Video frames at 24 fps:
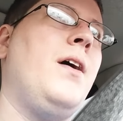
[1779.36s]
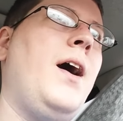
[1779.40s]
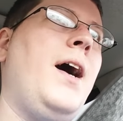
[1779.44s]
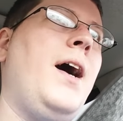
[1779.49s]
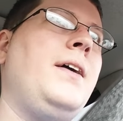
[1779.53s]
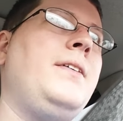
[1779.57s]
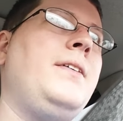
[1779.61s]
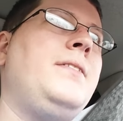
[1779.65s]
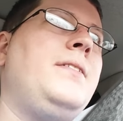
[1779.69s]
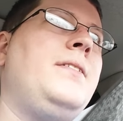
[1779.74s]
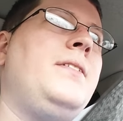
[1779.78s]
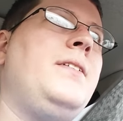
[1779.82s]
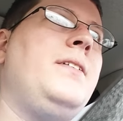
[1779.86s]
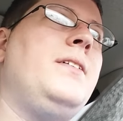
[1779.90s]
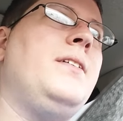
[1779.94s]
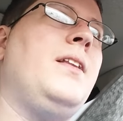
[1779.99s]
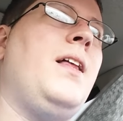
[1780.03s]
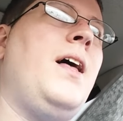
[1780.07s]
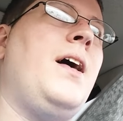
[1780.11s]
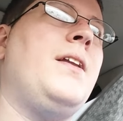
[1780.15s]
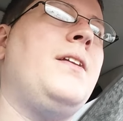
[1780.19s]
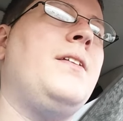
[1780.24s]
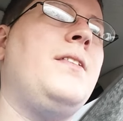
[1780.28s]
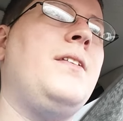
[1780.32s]
I see
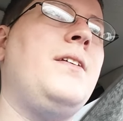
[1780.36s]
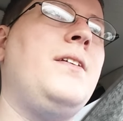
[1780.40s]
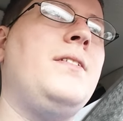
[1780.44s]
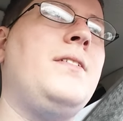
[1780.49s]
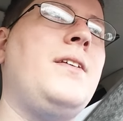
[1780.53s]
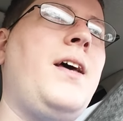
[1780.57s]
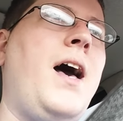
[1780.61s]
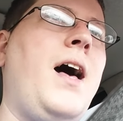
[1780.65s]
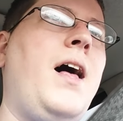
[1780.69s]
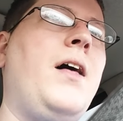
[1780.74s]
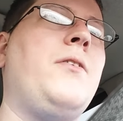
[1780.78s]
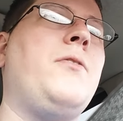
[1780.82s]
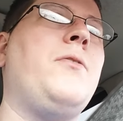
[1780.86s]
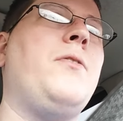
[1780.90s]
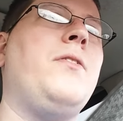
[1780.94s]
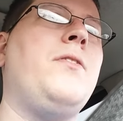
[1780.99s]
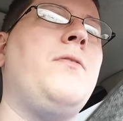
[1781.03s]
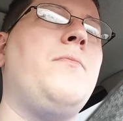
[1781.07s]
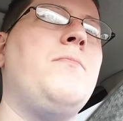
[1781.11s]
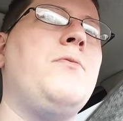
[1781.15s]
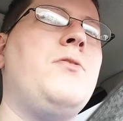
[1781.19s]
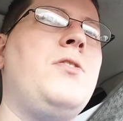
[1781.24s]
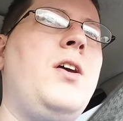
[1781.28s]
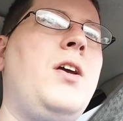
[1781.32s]
a lot of these
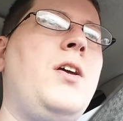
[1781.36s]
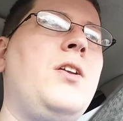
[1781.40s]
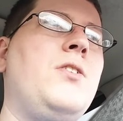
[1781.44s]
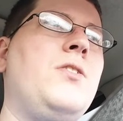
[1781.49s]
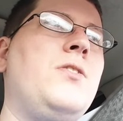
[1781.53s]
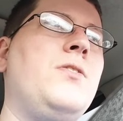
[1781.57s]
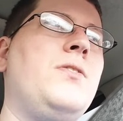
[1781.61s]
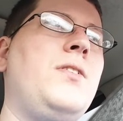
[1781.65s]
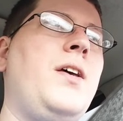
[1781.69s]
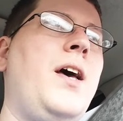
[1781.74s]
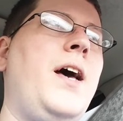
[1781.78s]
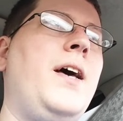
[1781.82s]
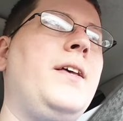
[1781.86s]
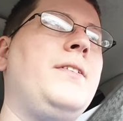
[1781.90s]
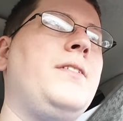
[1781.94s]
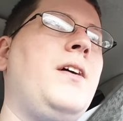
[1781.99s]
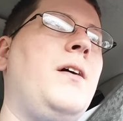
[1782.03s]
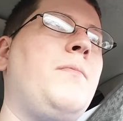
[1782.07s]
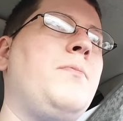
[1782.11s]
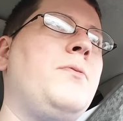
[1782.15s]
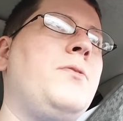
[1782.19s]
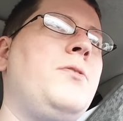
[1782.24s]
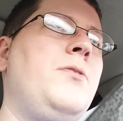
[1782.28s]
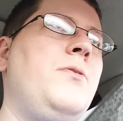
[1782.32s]
algorithm changes
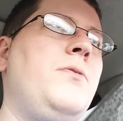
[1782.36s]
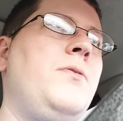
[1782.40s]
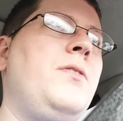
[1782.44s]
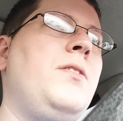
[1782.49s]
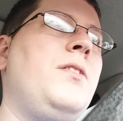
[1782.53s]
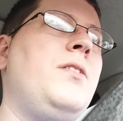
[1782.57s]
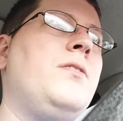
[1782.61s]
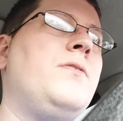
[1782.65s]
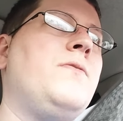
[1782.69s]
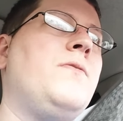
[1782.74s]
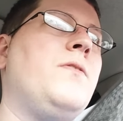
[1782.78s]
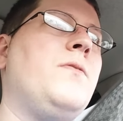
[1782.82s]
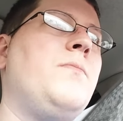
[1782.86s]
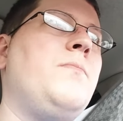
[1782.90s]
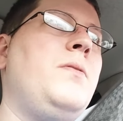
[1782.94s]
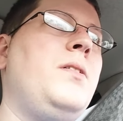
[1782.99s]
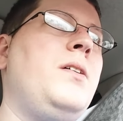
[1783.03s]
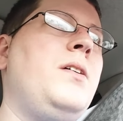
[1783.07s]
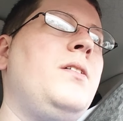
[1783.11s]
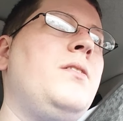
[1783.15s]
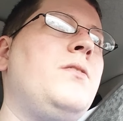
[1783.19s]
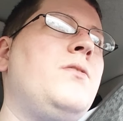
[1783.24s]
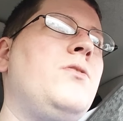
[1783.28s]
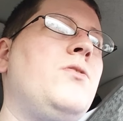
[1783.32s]
as opportunities for
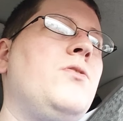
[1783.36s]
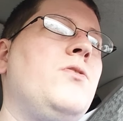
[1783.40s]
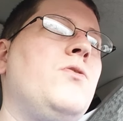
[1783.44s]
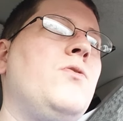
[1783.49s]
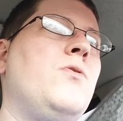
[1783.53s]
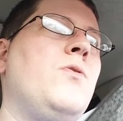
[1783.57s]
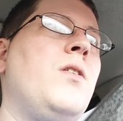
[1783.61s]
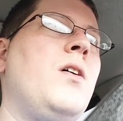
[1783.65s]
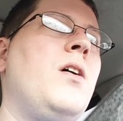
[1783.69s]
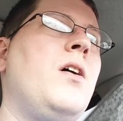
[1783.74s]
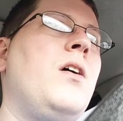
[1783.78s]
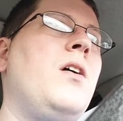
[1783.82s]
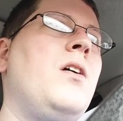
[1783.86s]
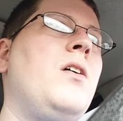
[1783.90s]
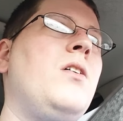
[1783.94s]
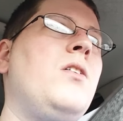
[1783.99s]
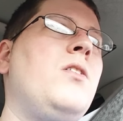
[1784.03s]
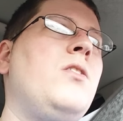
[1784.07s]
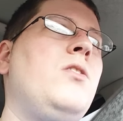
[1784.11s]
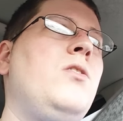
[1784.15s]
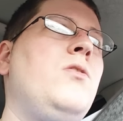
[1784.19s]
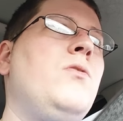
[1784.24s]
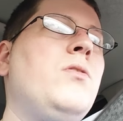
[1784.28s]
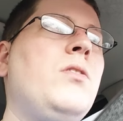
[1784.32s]
me to
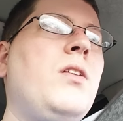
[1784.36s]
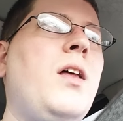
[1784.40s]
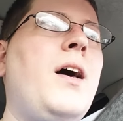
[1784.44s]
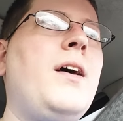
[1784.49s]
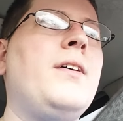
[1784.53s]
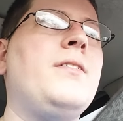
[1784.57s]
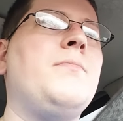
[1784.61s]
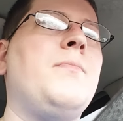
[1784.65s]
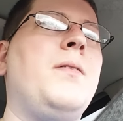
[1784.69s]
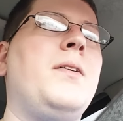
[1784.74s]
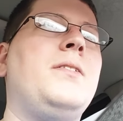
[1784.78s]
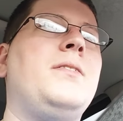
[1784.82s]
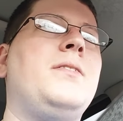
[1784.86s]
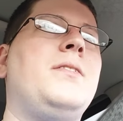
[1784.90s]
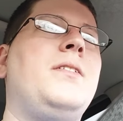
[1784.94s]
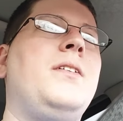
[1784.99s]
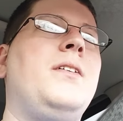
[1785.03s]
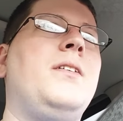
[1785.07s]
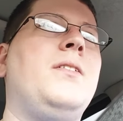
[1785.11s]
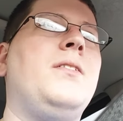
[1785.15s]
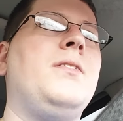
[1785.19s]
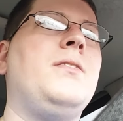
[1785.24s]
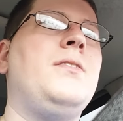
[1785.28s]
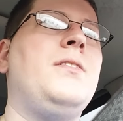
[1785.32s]
utilize my
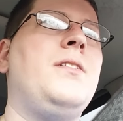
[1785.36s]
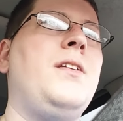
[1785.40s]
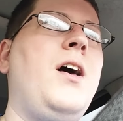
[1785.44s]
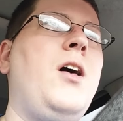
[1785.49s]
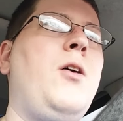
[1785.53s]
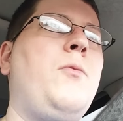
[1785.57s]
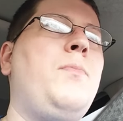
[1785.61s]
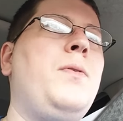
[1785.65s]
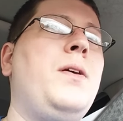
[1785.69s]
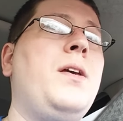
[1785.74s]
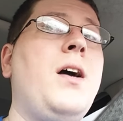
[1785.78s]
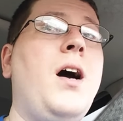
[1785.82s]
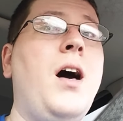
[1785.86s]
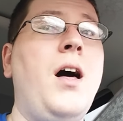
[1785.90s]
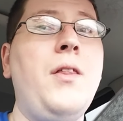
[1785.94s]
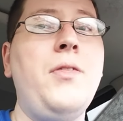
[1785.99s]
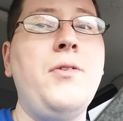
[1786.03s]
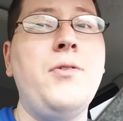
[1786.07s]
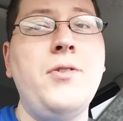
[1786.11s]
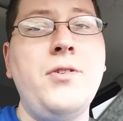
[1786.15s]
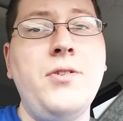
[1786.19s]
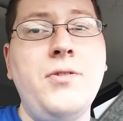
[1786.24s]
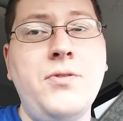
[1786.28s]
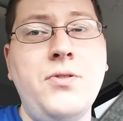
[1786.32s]
skills in helping
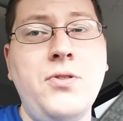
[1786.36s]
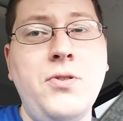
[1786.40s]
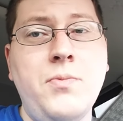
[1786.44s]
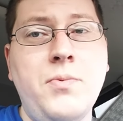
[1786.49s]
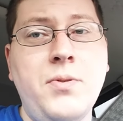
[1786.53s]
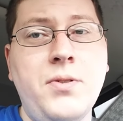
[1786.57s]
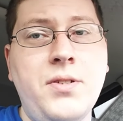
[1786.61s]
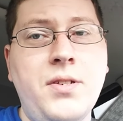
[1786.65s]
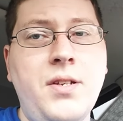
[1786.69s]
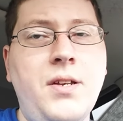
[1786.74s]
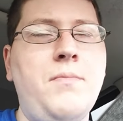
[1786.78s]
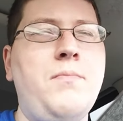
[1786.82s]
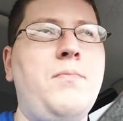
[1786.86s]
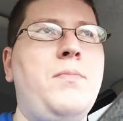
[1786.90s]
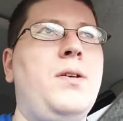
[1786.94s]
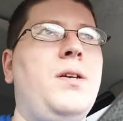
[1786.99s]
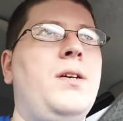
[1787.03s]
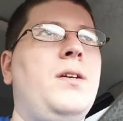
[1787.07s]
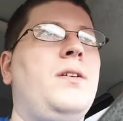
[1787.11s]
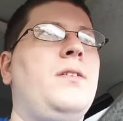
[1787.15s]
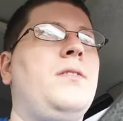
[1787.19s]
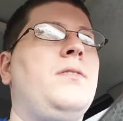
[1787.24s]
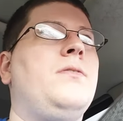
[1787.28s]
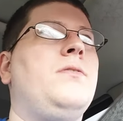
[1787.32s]
other YouTubers get
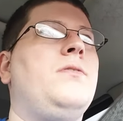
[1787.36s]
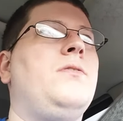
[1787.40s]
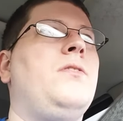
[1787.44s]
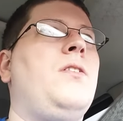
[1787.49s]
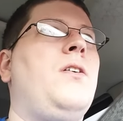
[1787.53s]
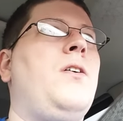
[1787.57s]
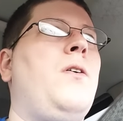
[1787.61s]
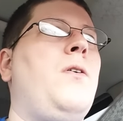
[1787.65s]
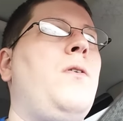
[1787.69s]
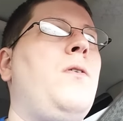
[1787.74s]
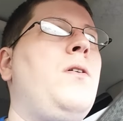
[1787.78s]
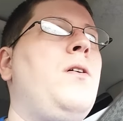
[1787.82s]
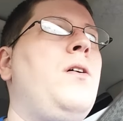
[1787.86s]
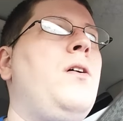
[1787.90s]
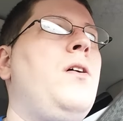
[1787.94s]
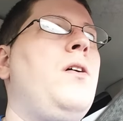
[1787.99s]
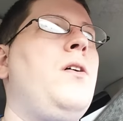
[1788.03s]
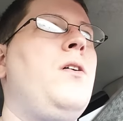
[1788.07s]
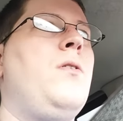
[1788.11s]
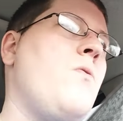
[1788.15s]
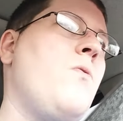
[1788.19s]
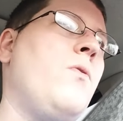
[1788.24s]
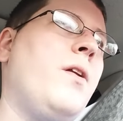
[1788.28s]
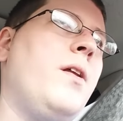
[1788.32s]
big. So
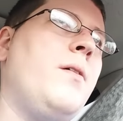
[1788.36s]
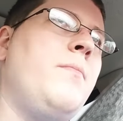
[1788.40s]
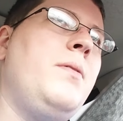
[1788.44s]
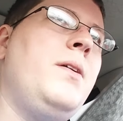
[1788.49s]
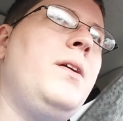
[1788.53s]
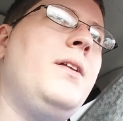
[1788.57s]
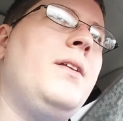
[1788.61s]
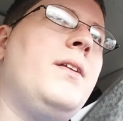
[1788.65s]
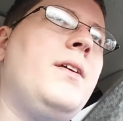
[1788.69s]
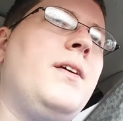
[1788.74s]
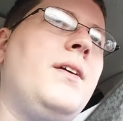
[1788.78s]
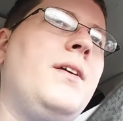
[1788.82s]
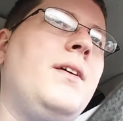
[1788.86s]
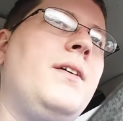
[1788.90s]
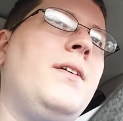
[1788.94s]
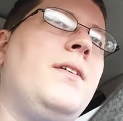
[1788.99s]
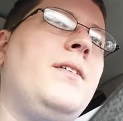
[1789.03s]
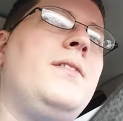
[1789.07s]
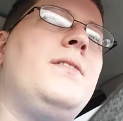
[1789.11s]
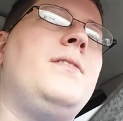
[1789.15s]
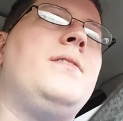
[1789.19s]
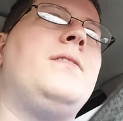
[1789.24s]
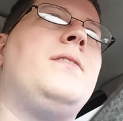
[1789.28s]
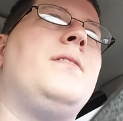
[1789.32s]
what I mean
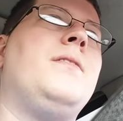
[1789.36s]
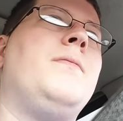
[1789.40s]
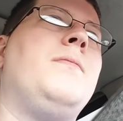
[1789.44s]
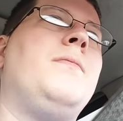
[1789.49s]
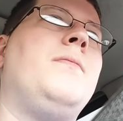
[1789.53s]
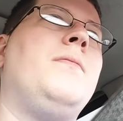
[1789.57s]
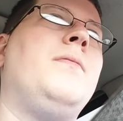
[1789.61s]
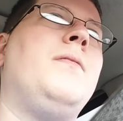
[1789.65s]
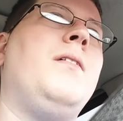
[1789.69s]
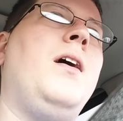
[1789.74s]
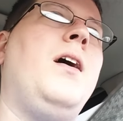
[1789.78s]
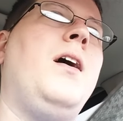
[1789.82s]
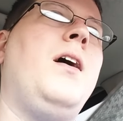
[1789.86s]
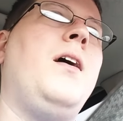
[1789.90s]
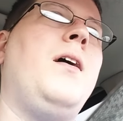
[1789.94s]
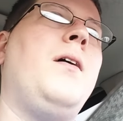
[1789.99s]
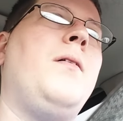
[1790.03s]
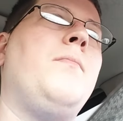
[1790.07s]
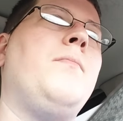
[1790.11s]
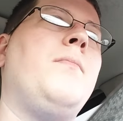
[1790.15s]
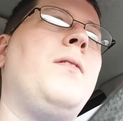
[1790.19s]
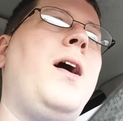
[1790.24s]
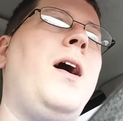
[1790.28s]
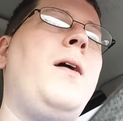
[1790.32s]
is,
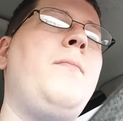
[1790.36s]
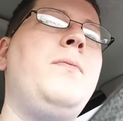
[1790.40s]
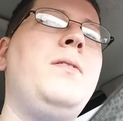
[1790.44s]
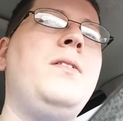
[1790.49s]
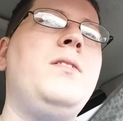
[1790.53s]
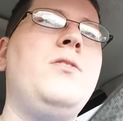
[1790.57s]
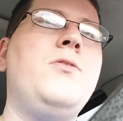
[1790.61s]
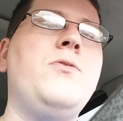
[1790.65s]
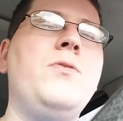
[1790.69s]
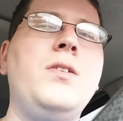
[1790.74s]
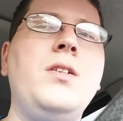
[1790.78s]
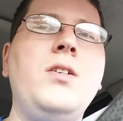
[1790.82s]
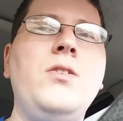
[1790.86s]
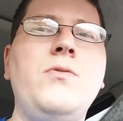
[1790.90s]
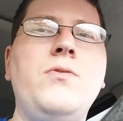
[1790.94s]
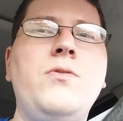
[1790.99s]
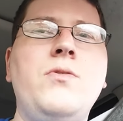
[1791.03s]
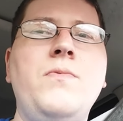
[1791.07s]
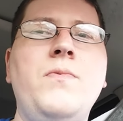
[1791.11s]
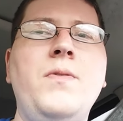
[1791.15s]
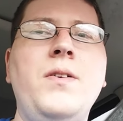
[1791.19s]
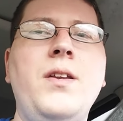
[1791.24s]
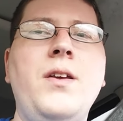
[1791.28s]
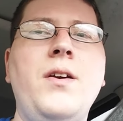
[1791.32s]
I've been doing
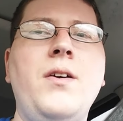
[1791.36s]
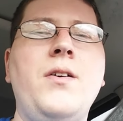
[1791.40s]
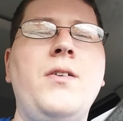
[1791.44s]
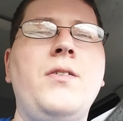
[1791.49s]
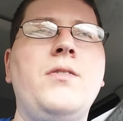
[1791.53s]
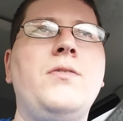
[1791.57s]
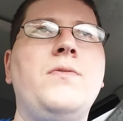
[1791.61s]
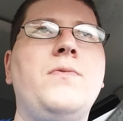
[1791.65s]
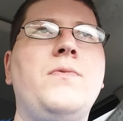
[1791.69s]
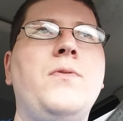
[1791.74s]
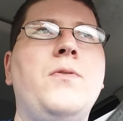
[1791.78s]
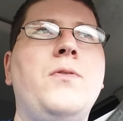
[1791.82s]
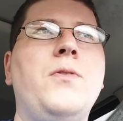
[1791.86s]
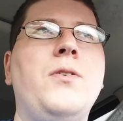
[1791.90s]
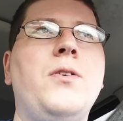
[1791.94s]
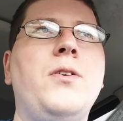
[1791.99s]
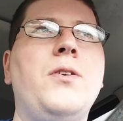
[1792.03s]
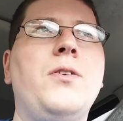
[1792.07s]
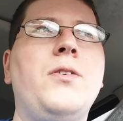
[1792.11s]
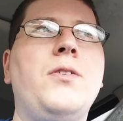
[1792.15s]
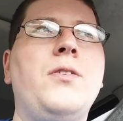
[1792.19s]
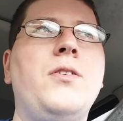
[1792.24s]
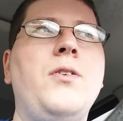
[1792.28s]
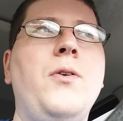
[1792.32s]
YouTube videos
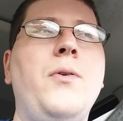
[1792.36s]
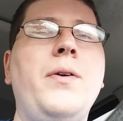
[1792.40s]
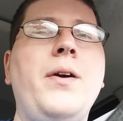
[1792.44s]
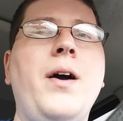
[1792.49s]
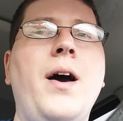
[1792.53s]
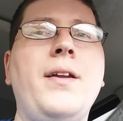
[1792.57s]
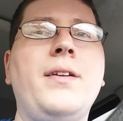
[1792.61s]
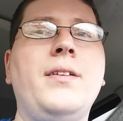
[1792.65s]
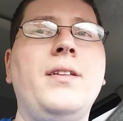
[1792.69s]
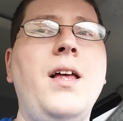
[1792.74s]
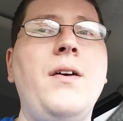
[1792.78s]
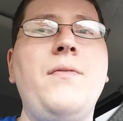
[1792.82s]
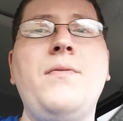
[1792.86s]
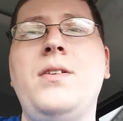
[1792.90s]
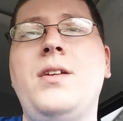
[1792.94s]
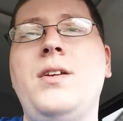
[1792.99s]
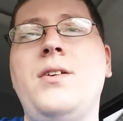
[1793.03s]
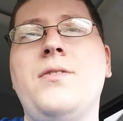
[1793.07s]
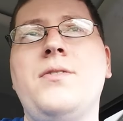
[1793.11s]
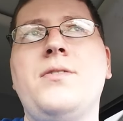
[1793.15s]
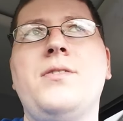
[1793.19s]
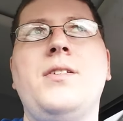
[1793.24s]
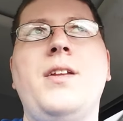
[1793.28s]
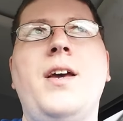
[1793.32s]
for going on 11
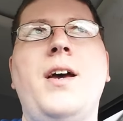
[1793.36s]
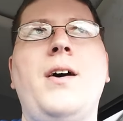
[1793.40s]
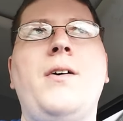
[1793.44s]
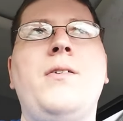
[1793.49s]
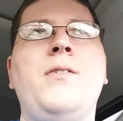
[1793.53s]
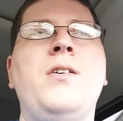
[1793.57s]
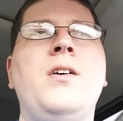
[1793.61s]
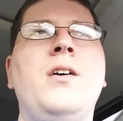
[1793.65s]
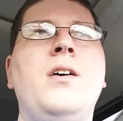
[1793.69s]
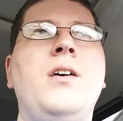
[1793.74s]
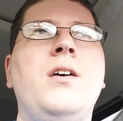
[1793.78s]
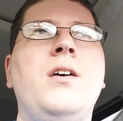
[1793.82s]
years now.